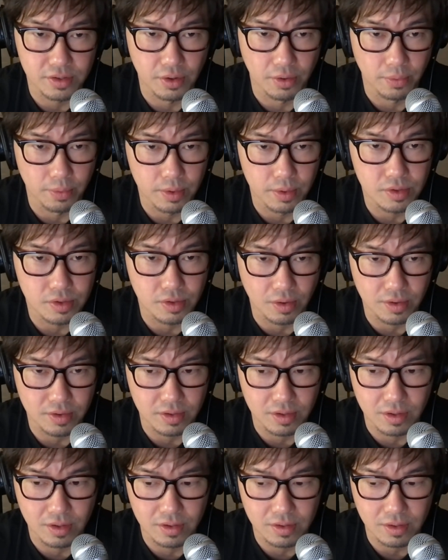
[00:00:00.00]
your
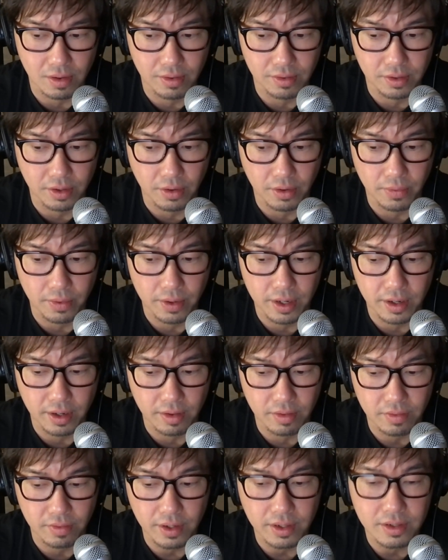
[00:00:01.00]
resources on
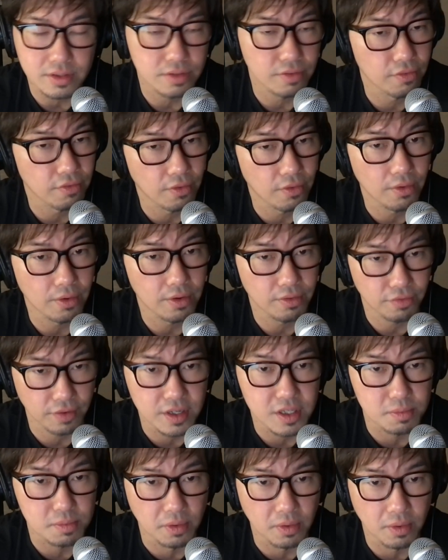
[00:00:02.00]
creating things for the
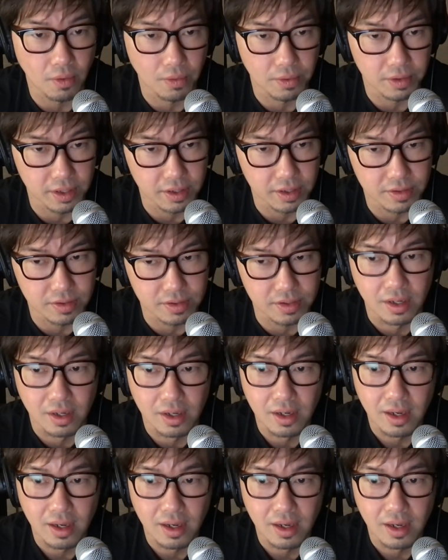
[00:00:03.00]
Facebook audience.